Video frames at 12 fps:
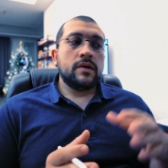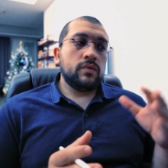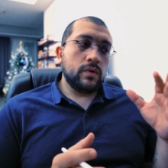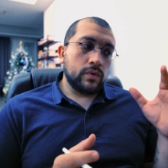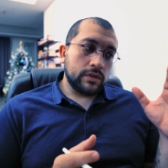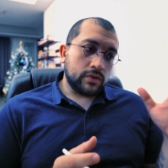
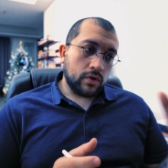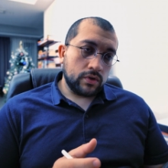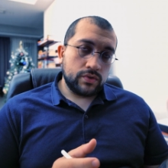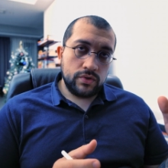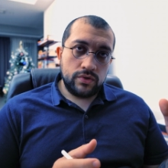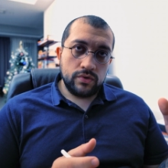we will
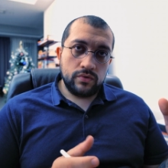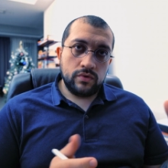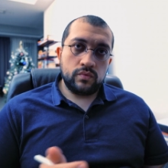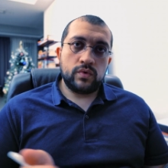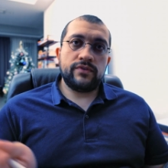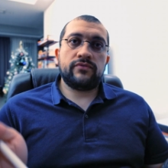talk to you,
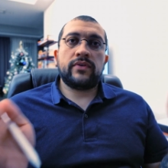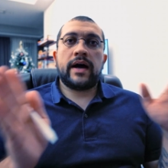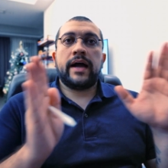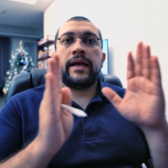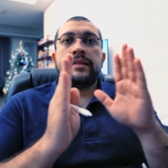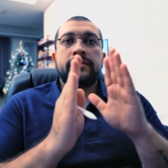we
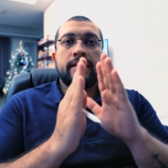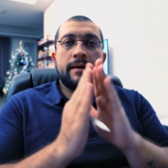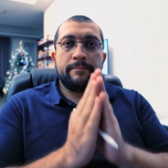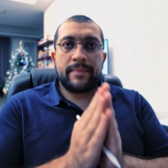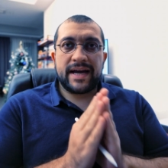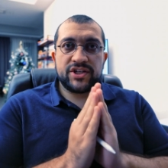find a
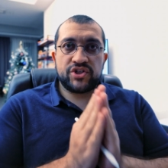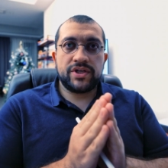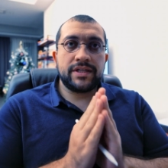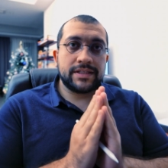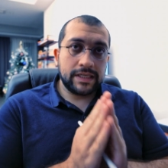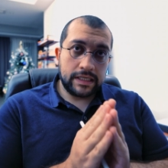
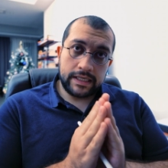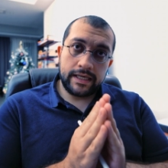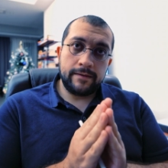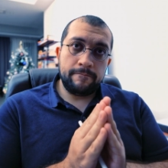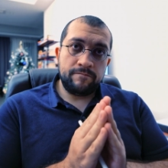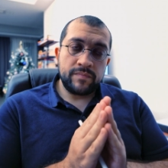matching
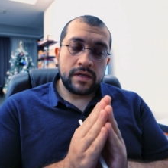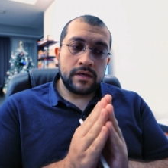time